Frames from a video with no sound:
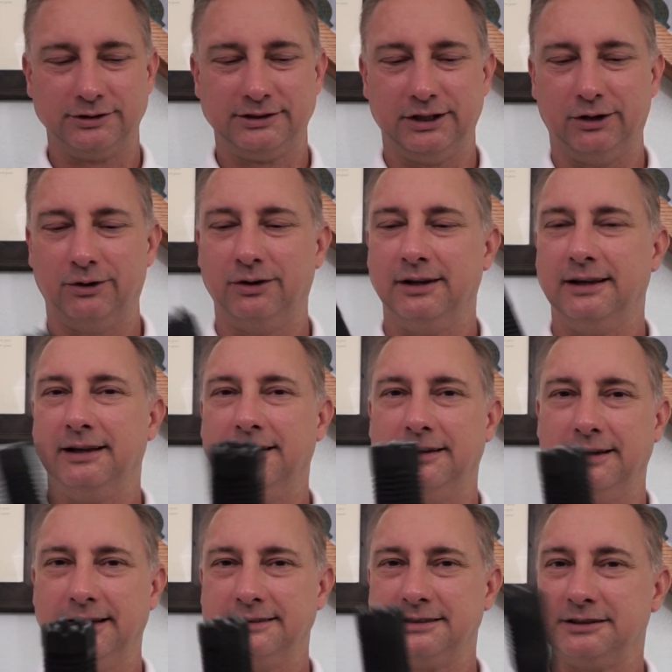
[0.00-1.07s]
So
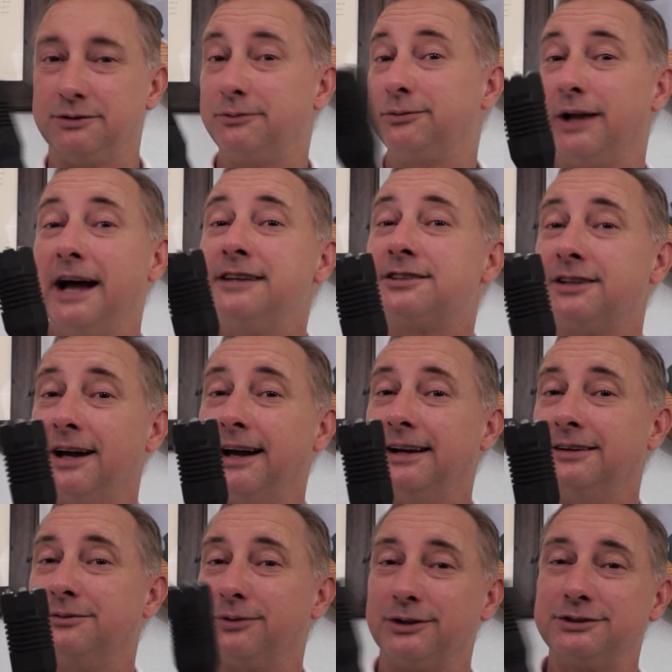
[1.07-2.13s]
this is a
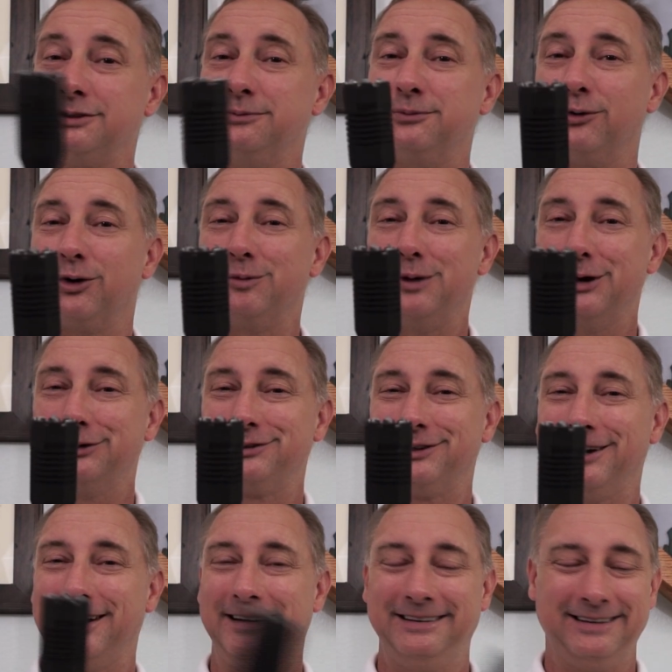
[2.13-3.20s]
flashlight first and foremost,
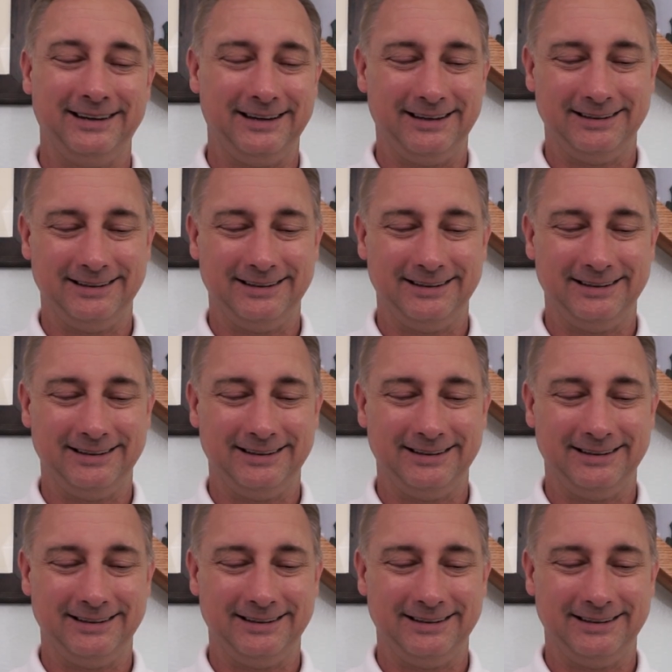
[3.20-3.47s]
right?